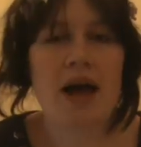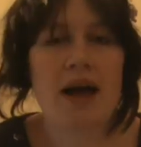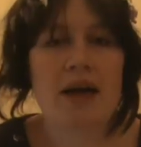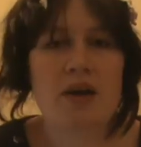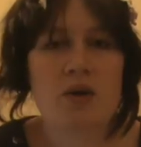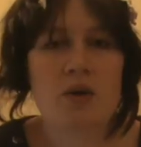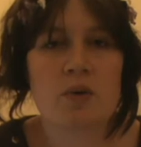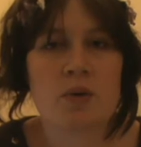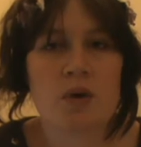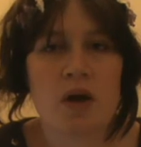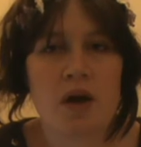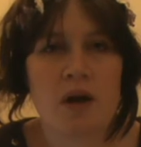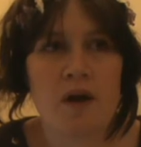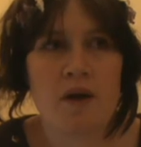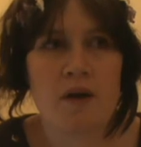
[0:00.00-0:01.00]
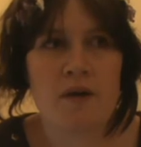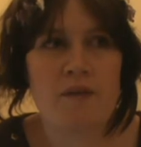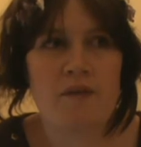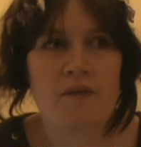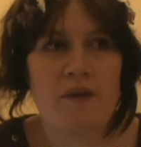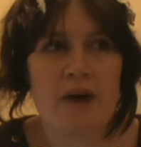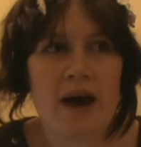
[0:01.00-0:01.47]
are you?
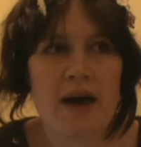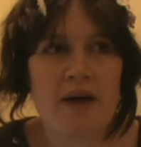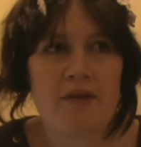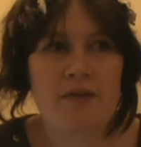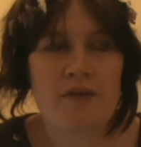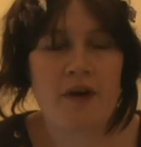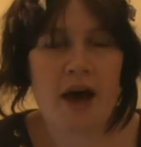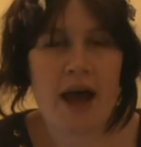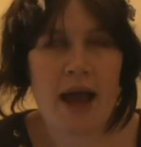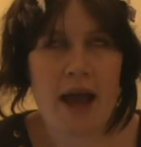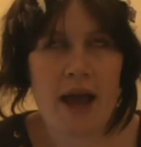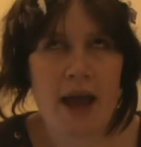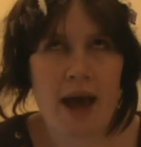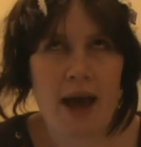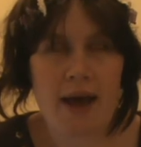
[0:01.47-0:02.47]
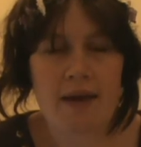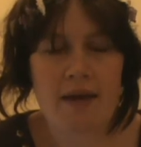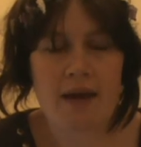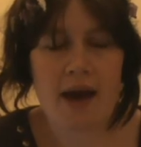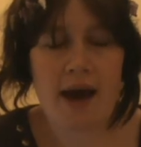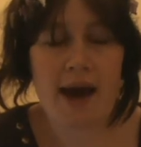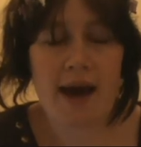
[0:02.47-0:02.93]

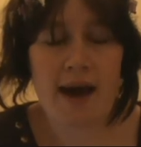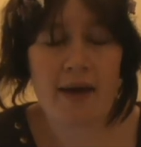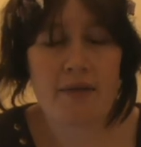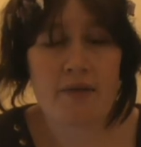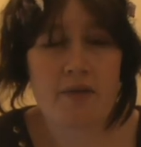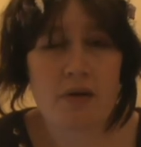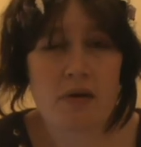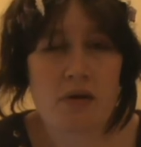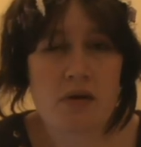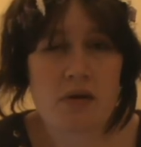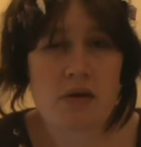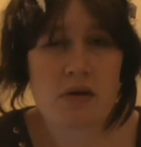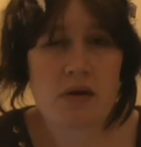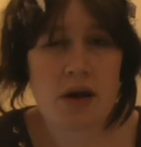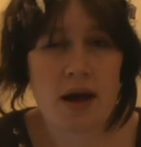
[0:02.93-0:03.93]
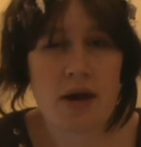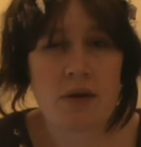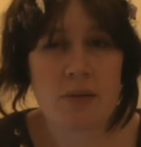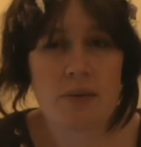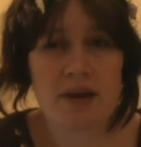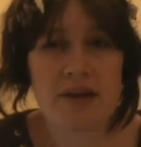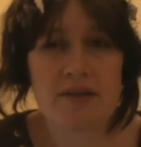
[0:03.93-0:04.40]
5'8½, I
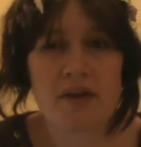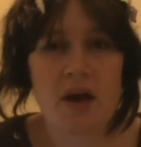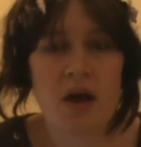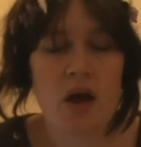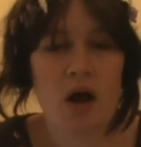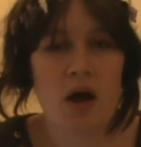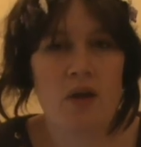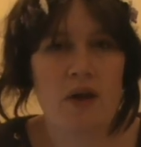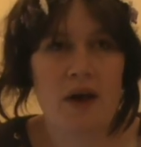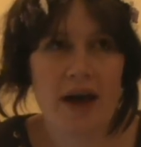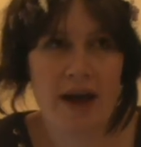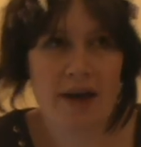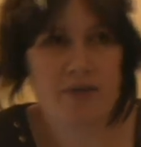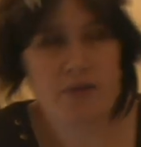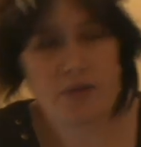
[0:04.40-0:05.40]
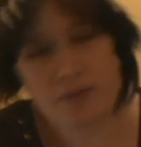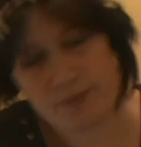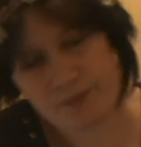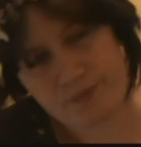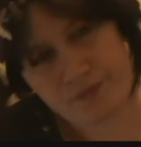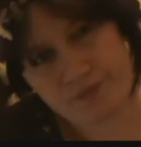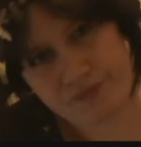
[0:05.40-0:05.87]
do believe. Although I haven't
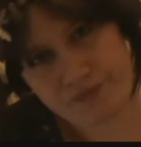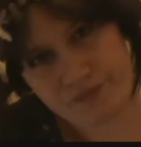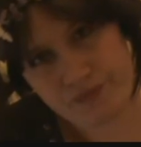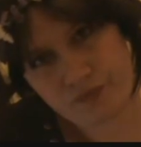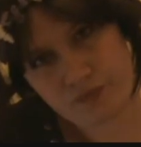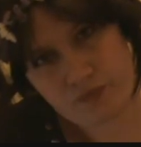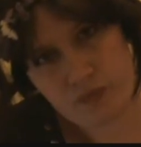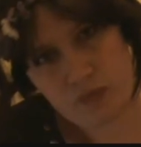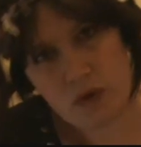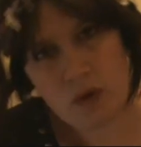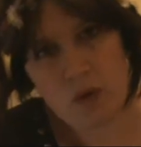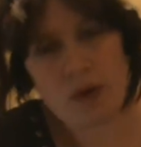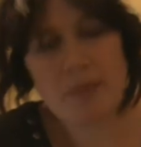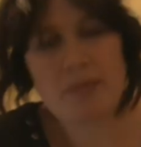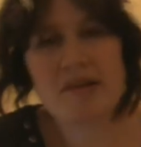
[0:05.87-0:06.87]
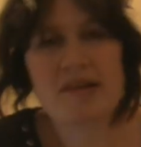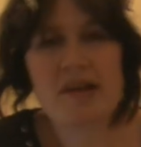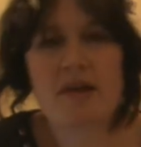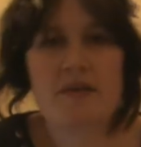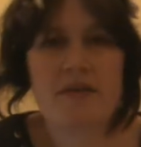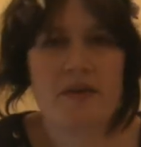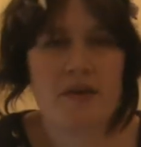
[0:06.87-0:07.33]
weighed
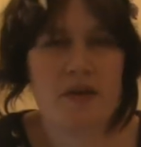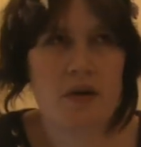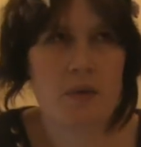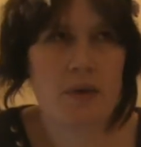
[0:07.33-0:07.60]
myself.